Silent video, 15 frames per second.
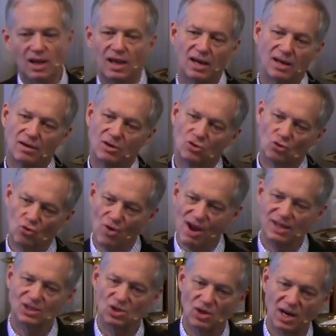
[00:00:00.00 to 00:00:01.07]
And it's
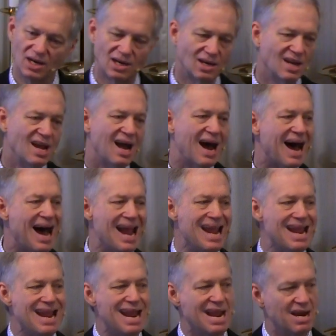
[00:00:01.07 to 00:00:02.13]
translated, "I
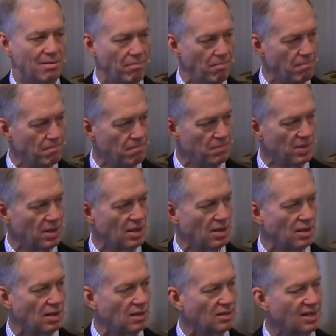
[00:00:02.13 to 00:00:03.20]
am."
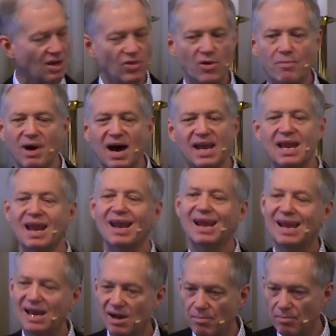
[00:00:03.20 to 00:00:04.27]
Tell them I
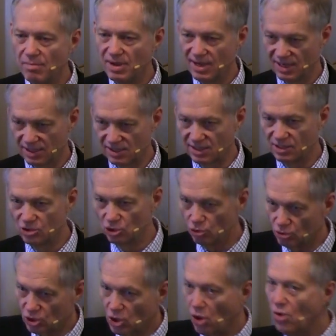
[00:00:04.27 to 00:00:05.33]
am has sent you.
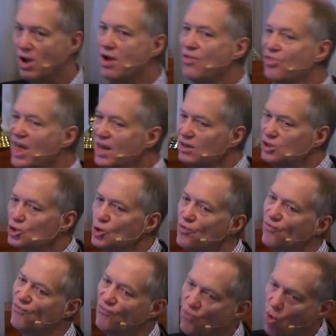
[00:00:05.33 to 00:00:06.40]
So that is the
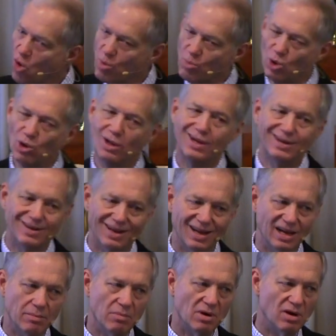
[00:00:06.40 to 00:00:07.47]
formal
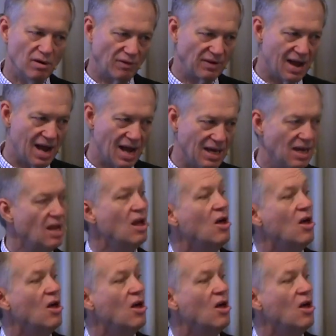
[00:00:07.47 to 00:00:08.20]
name of God.